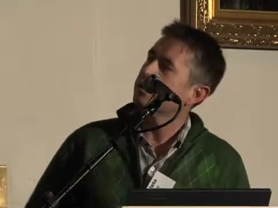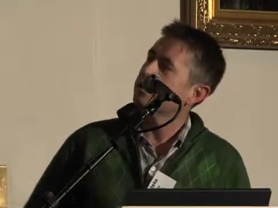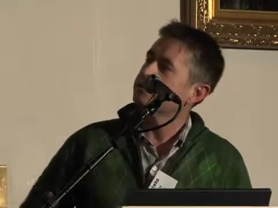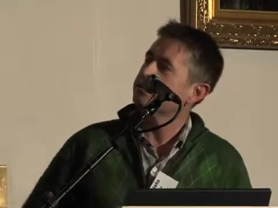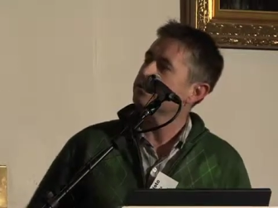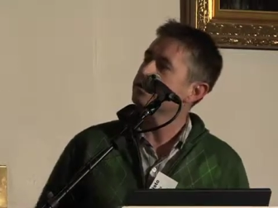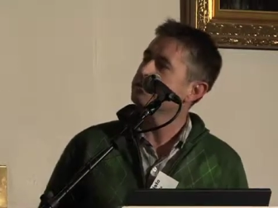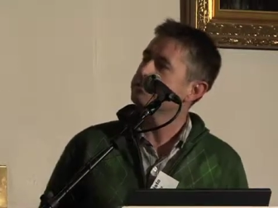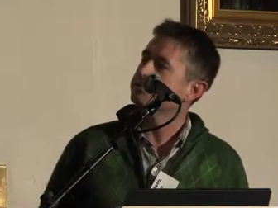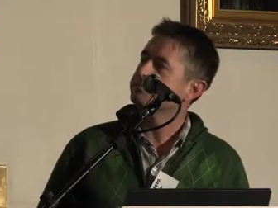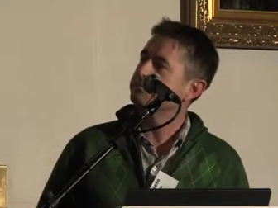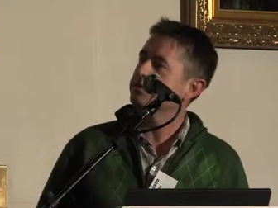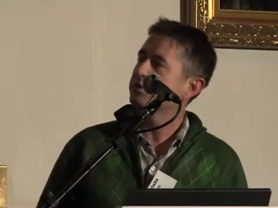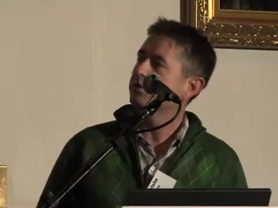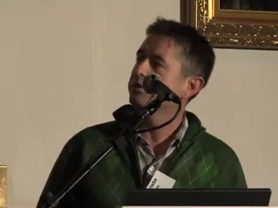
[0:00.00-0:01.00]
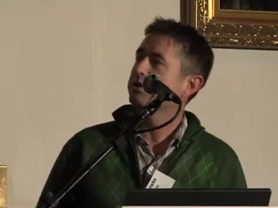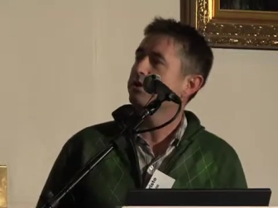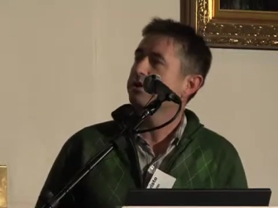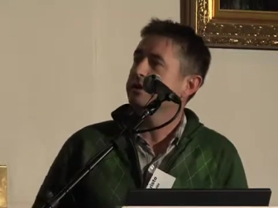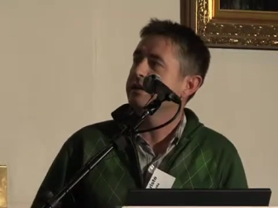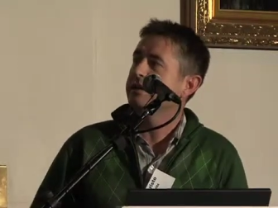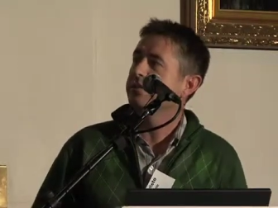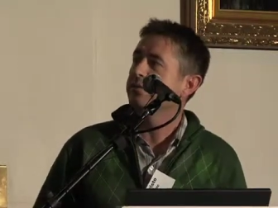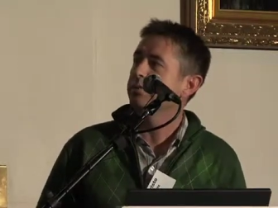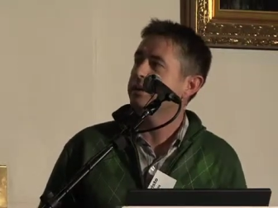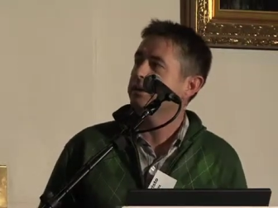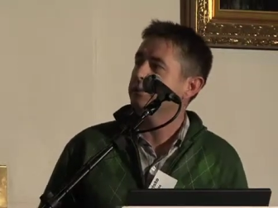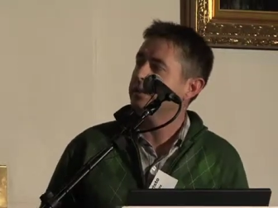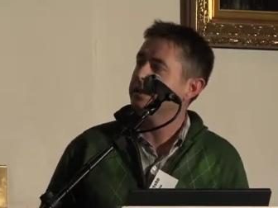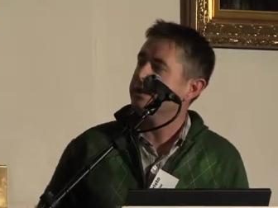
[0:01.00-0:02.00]
So we
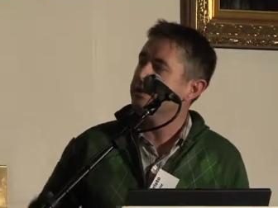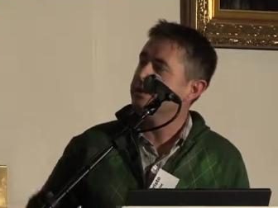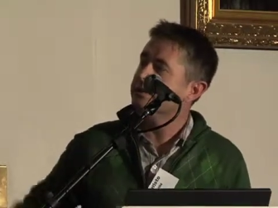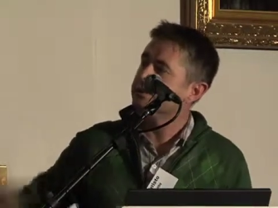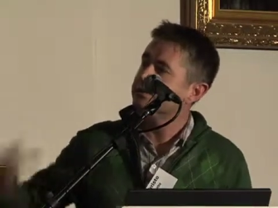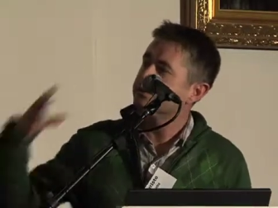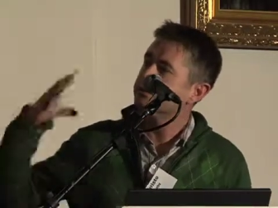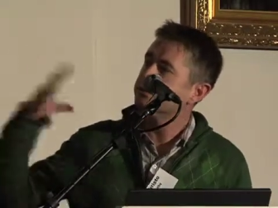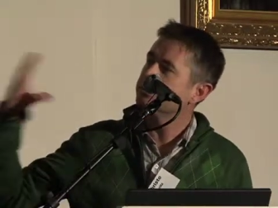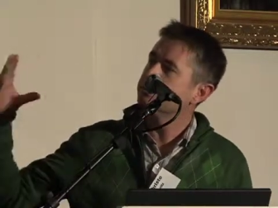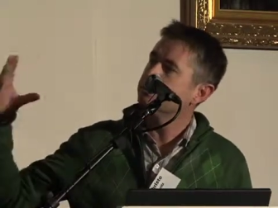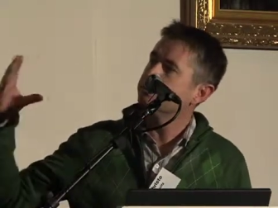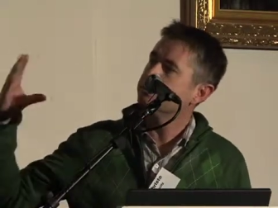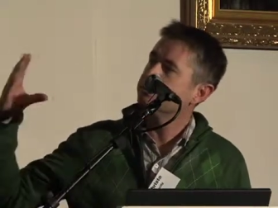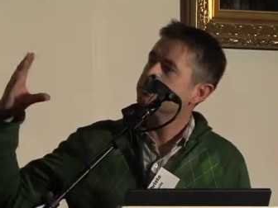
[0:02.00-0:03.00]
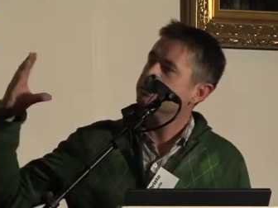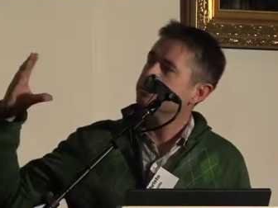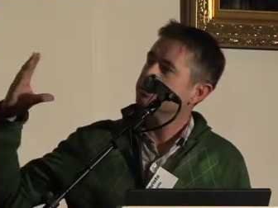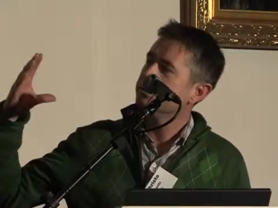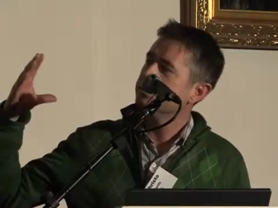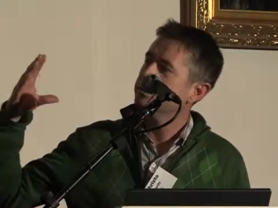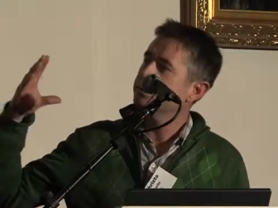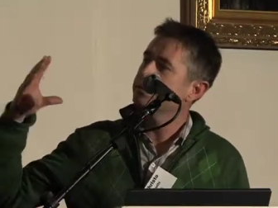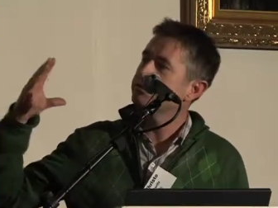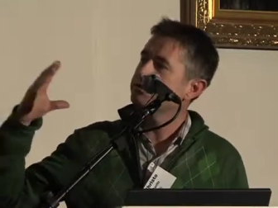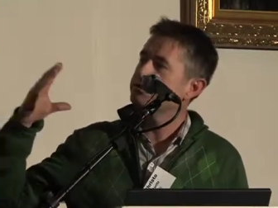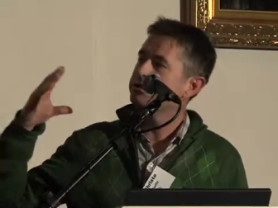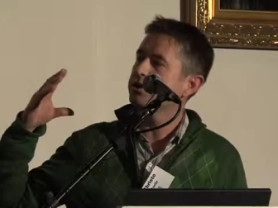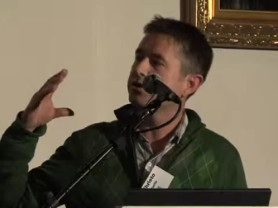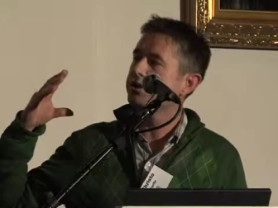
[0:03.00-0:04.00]
needed to
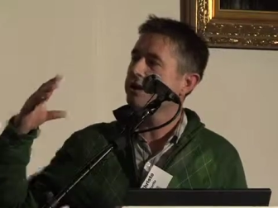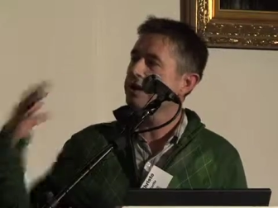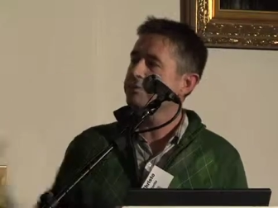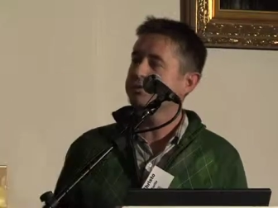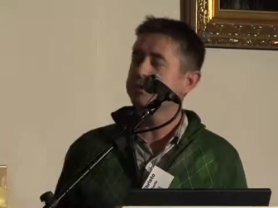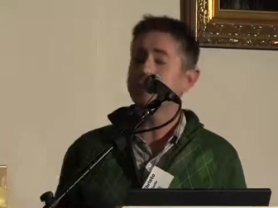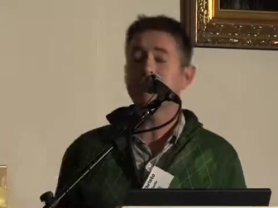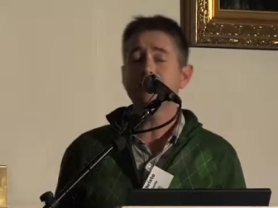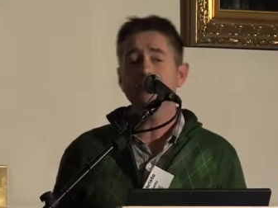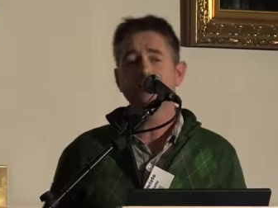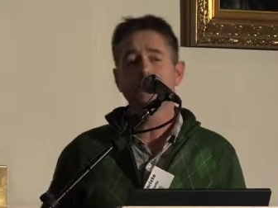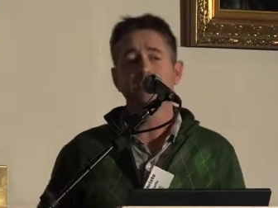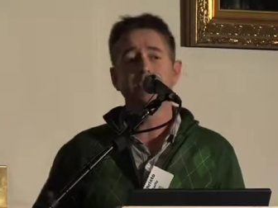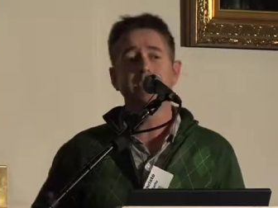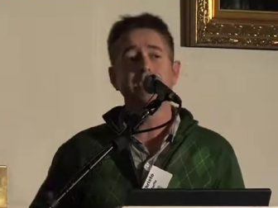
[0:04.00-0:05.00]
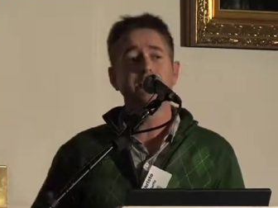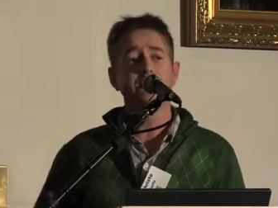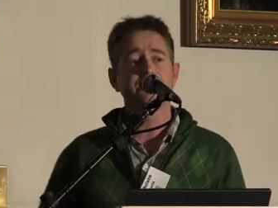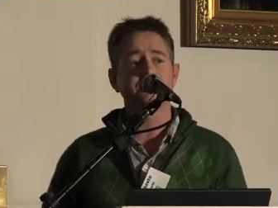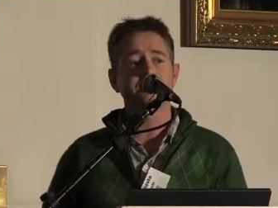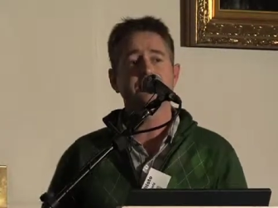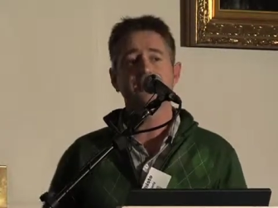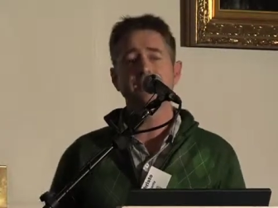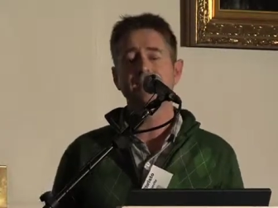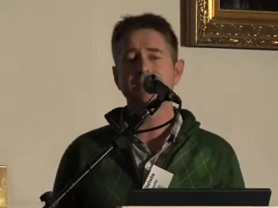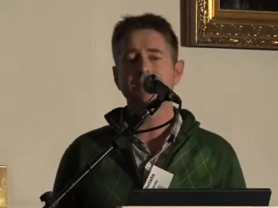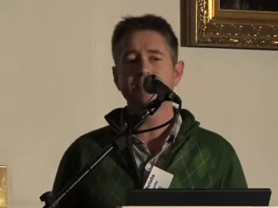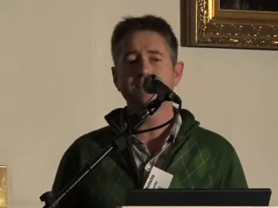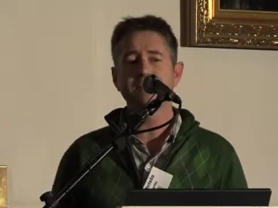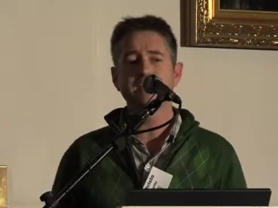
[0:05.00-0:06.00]
show Cape Town, we needed to show
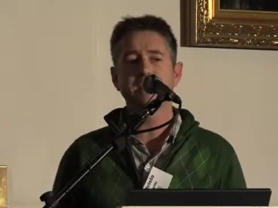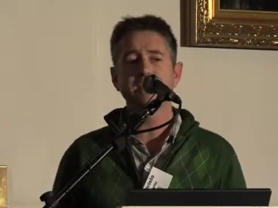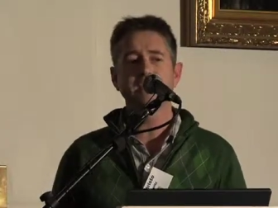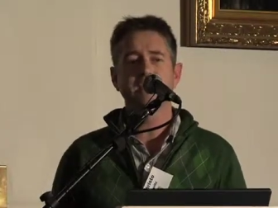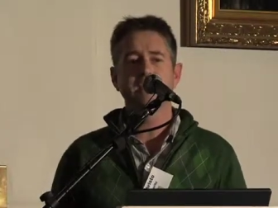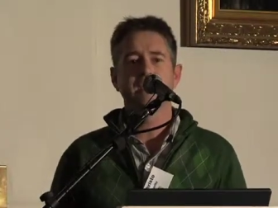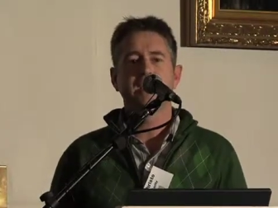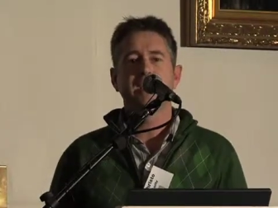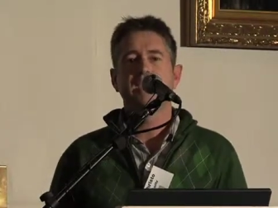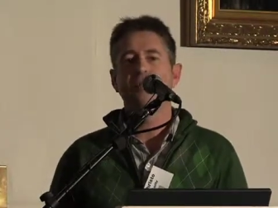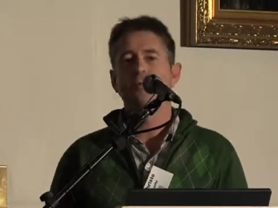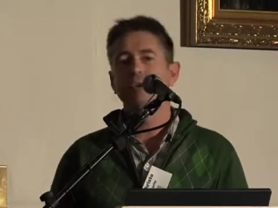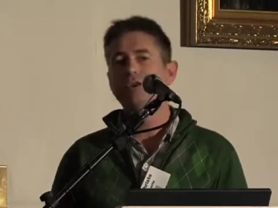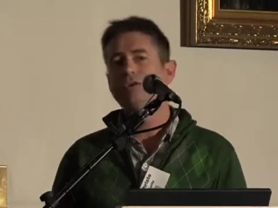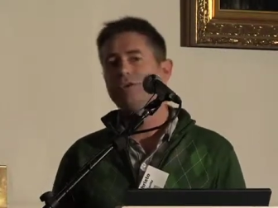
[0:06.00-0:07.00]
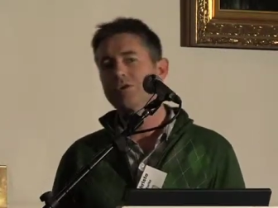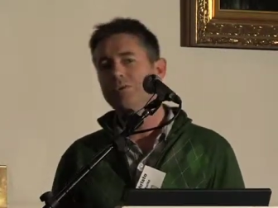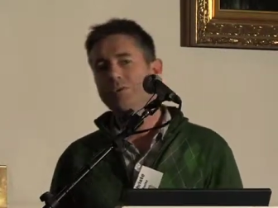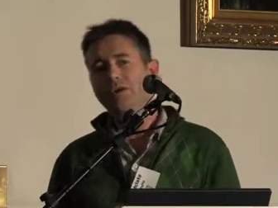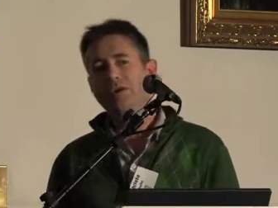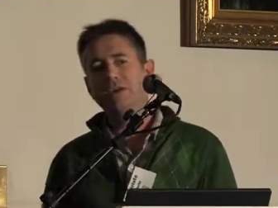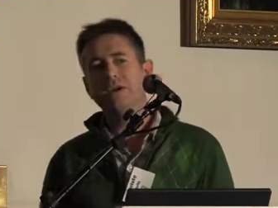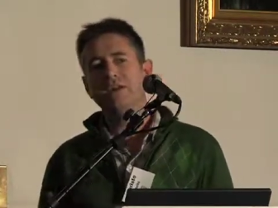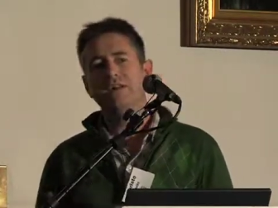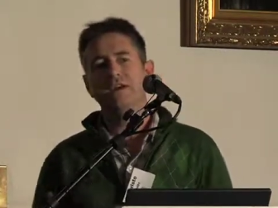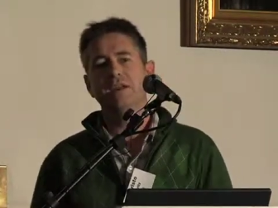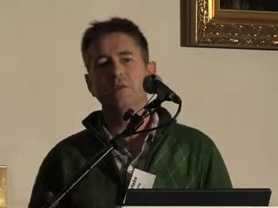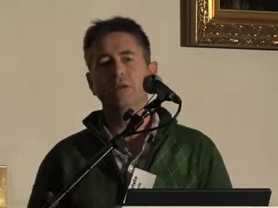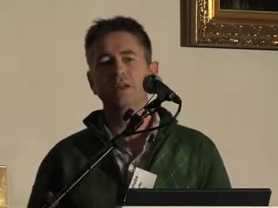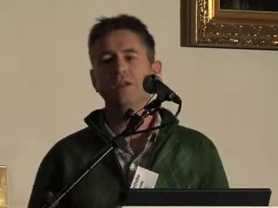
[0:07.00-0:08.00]
creativity, and we needed to communicate,
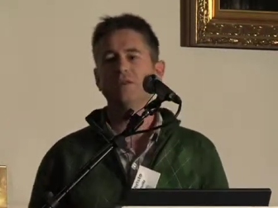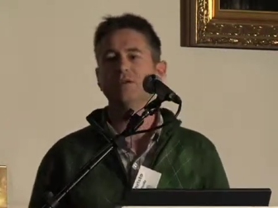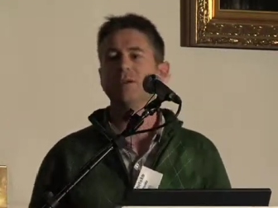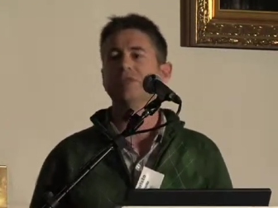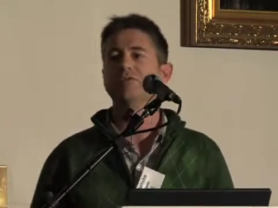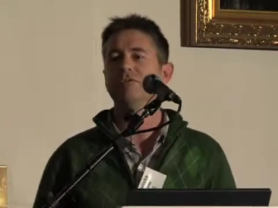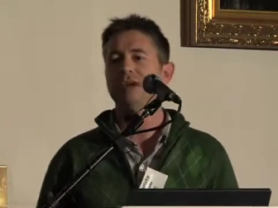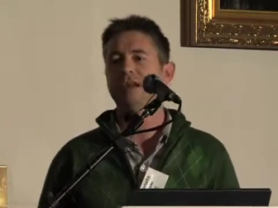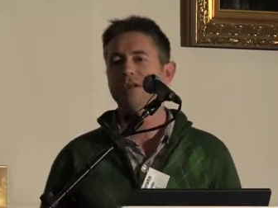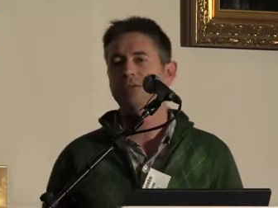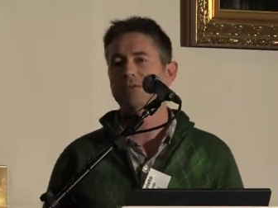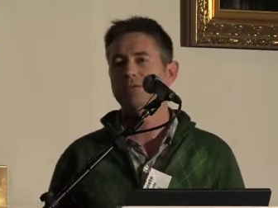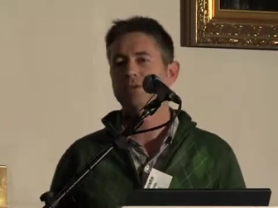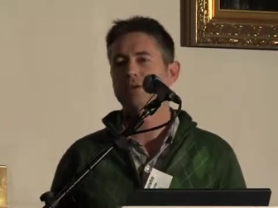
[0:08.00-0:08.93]
and we needed to give value.